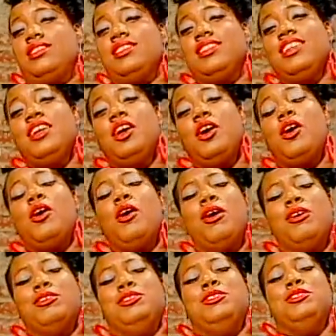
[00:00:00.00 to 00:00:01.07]
all that money.
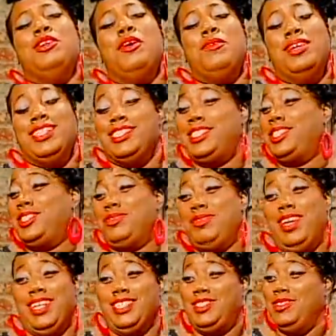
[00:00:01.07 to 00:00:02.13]
Get your life together,
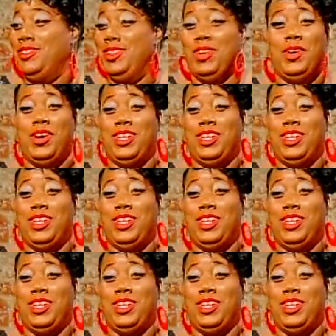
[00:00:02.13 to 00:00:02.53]
young girl.